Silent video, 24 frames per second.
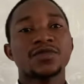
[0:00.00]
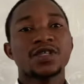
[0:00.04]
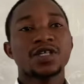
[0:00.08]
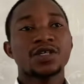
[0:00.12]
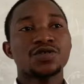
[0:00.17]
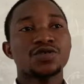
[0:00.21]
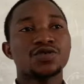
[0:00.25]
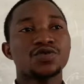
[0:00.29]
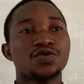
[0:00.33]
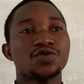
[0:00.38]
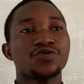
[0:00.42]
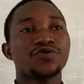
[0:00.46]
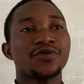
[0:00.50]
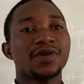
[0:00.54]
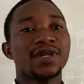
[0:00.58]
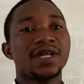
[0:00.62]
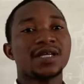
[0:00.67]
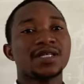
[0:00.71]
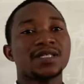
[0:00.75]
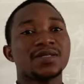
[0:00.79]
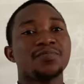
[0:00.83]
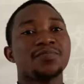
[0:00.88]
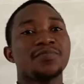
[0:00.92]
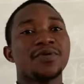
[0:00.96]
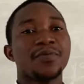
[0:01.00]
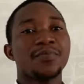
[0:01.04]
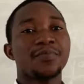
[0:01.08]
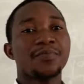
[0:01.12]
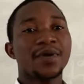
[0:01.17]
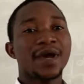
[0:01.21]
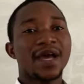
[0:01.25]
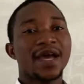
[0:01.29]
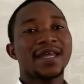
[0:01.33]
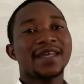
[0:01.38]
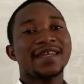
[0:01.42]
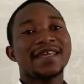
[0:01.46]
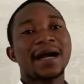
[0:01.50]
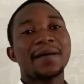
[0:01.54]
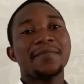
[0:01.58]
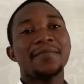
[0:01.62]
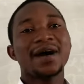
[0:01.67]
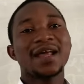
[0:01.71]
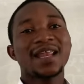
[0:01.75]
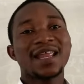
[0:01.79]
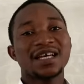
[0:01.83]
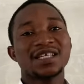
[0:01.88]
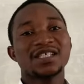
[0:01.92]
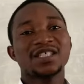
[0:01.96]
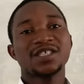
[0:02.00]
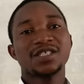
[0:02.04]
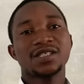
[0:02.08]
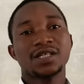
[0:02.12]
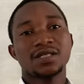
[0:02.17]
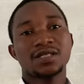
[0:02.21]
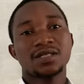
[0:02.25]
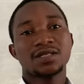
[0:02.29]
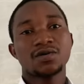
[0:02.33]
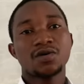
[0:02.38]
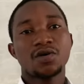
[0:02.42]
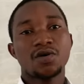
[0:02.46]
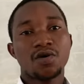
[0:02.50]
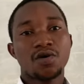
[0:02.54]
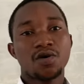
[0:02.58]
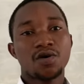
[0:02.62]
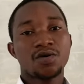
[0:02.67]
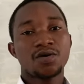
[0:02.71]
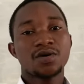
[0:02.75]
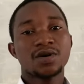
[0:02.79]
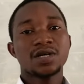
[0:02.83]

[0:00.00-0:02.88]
sole traders prepare their balance sheet or